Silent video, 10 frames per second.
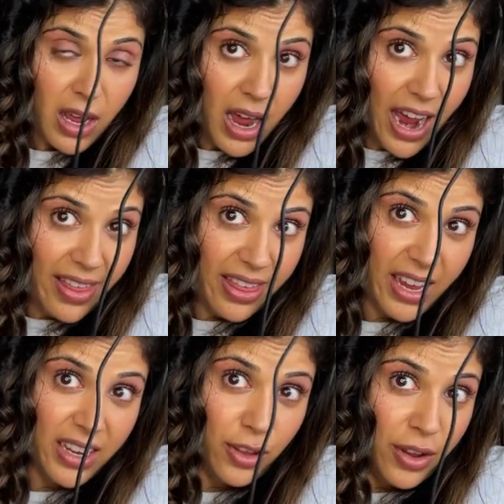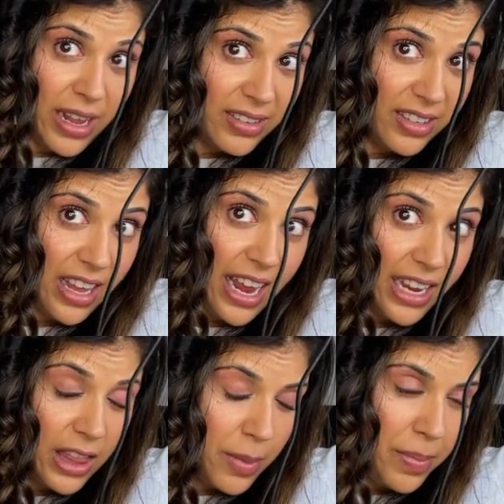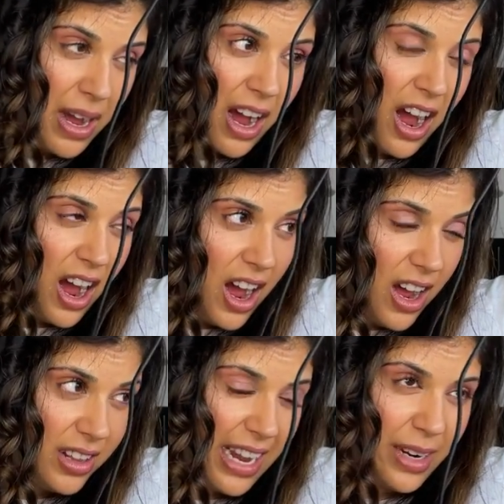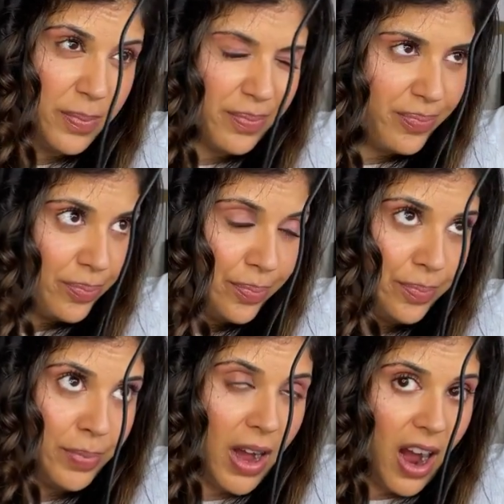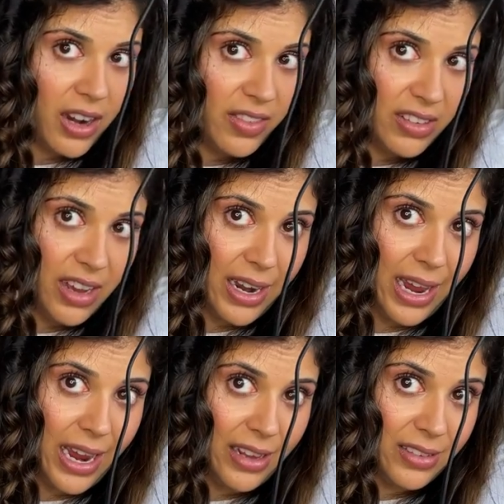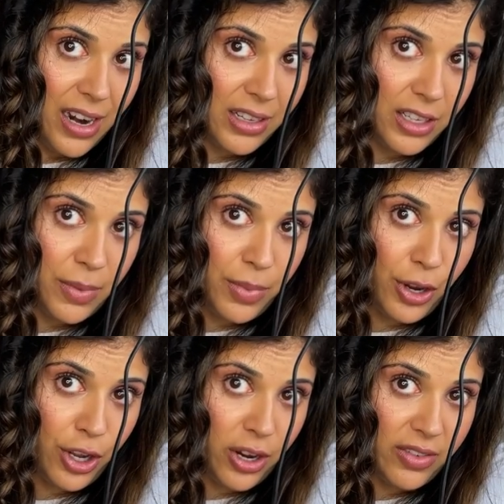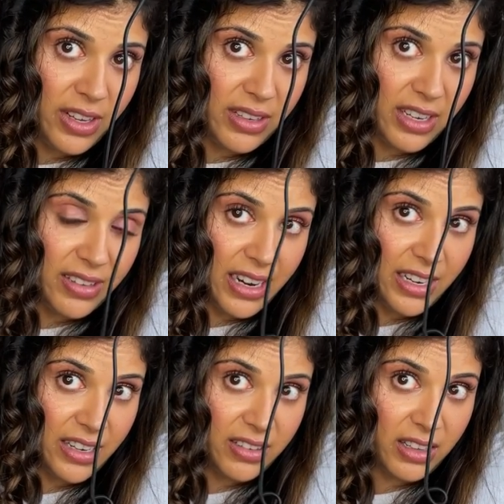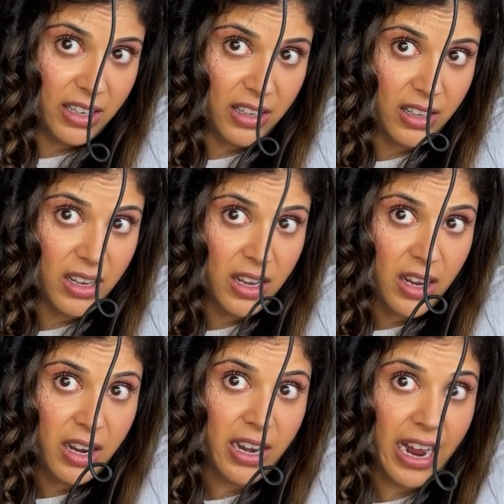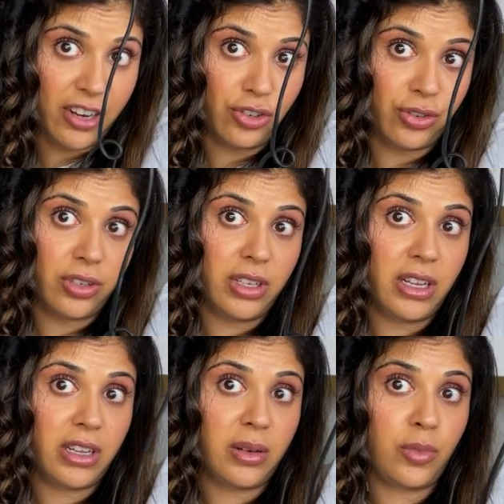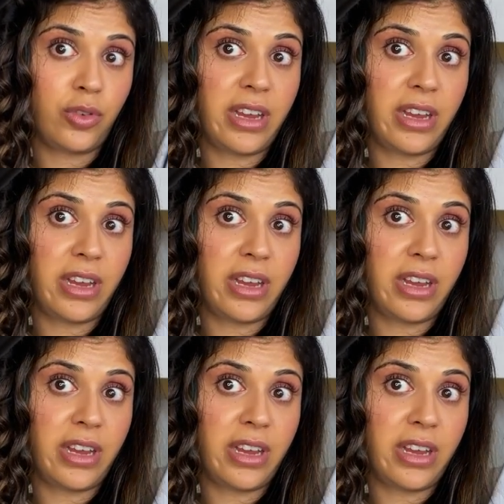I think though that's like the part of this kind of hairstyle, and the beauty of it is that it is a little natural, a little more